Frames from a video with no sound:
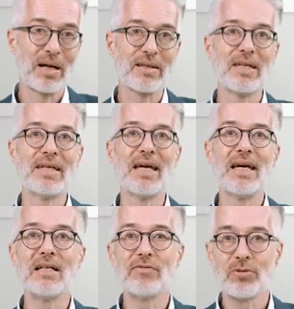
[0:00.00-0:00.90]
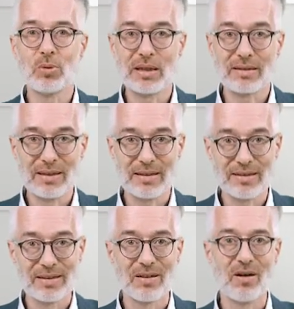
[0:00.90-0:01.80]
by the
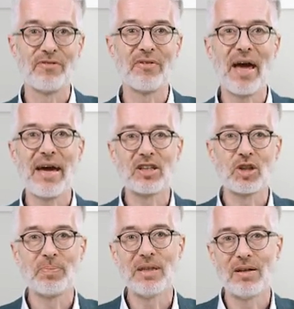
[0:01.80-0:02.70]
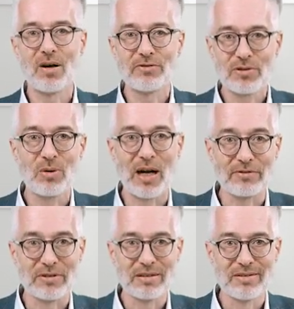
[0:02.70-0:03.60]
influencers of H P
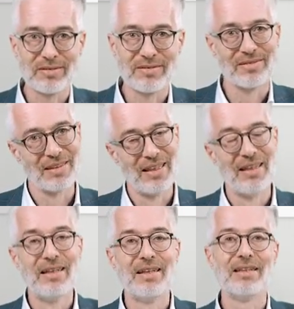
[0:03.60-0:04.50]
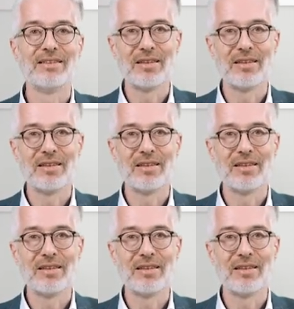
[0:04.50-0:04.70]
Lovecraft. And